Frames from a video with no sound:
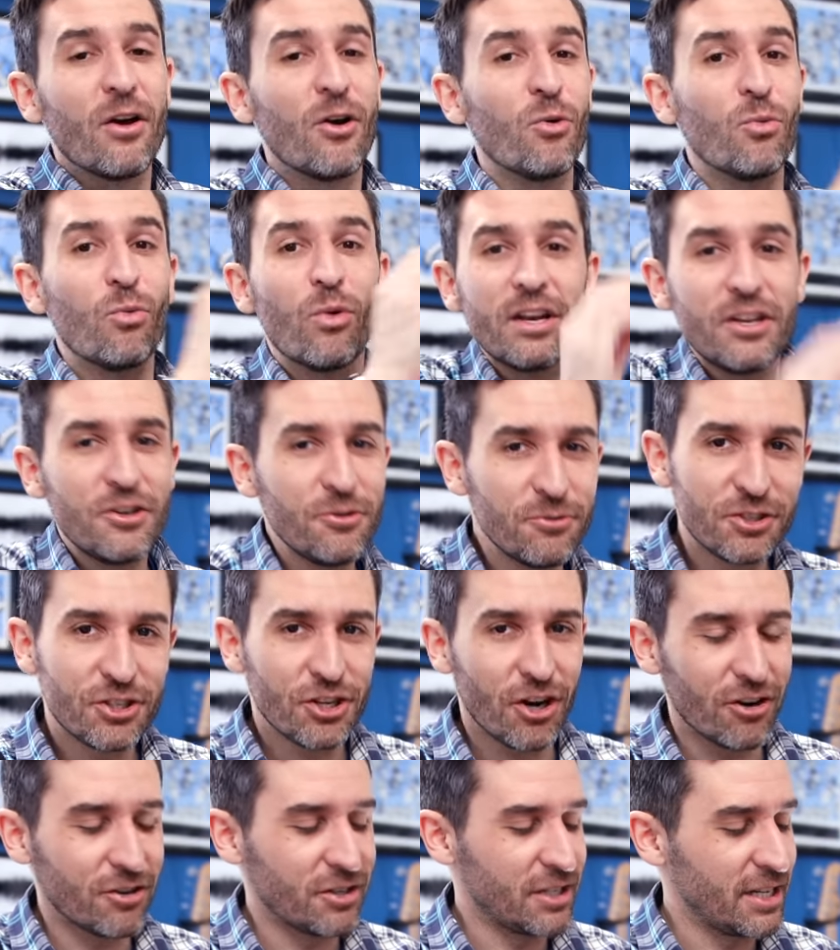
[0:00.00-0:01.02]
When you
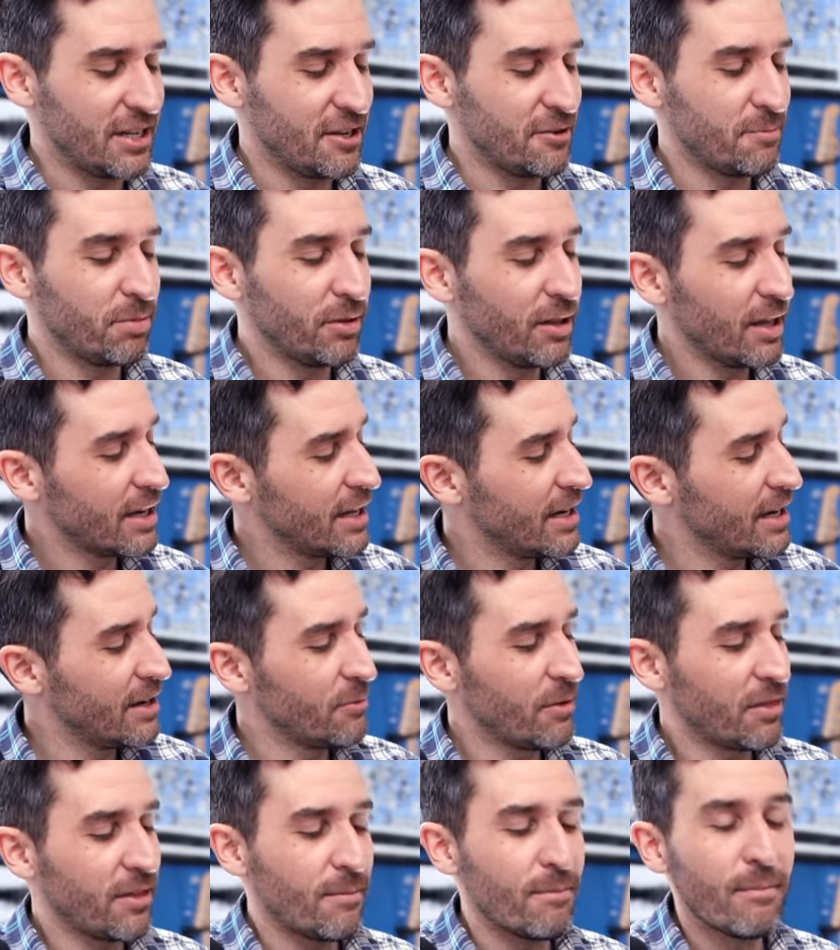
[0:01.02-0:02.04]
charge it, you plug it in
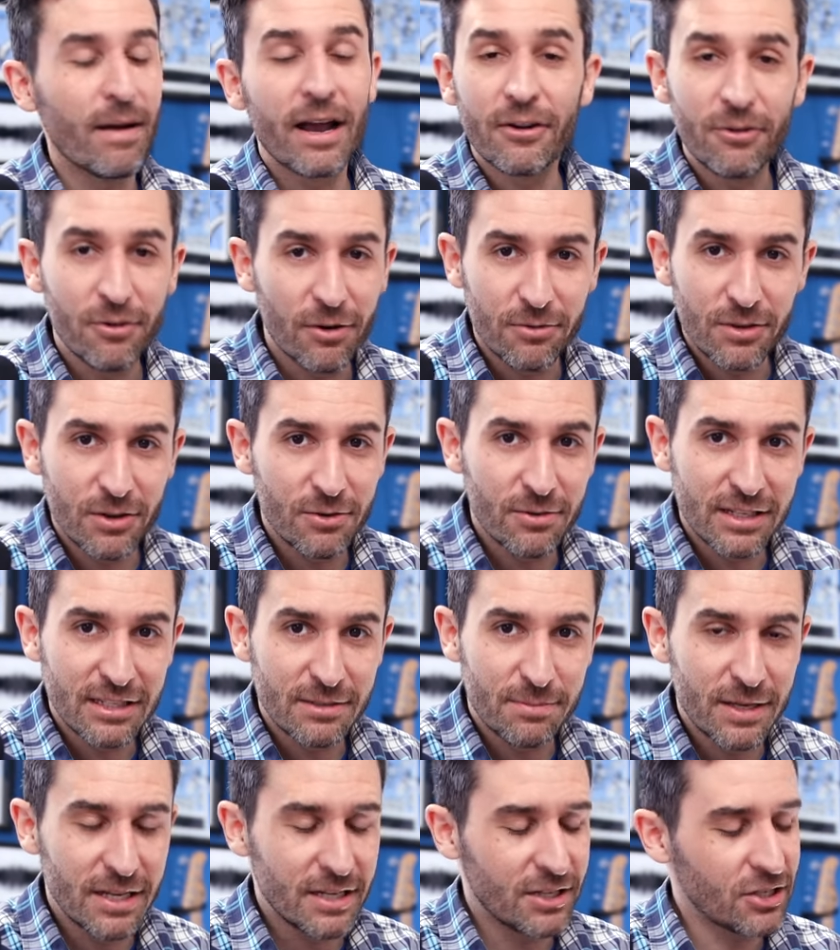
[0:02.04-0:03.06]
with a micro
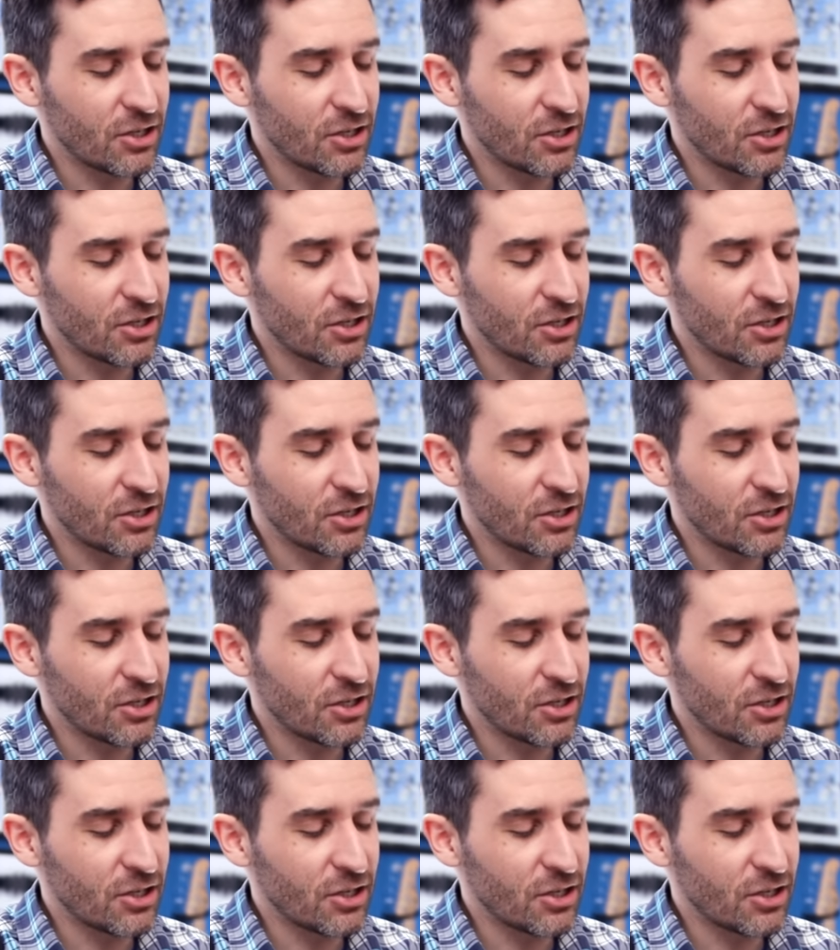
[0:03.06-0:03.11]
USB